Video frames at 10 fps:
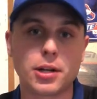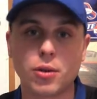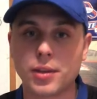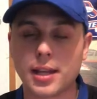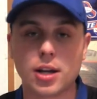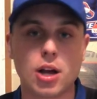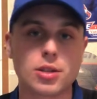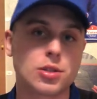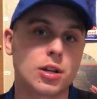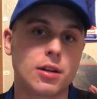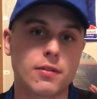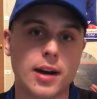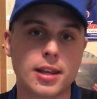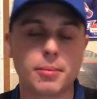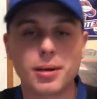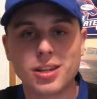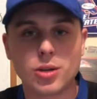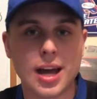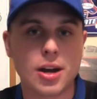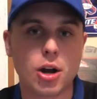I don't think that loss is going to define them. But you
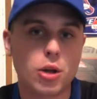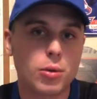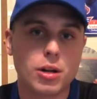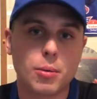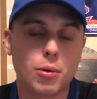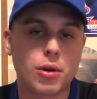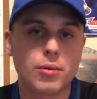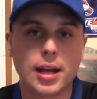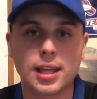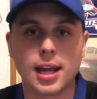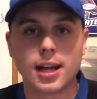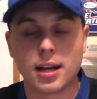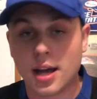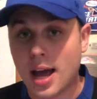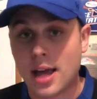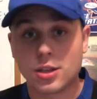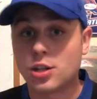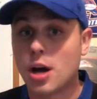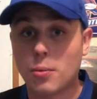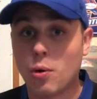can't argue with the number 1 ranking and the
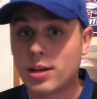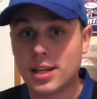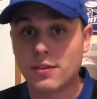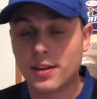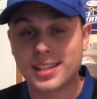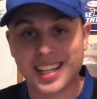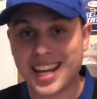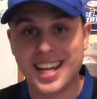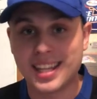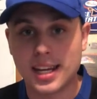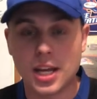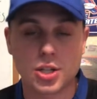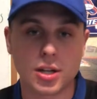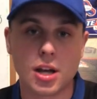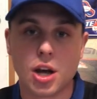number 1 defense in the nation.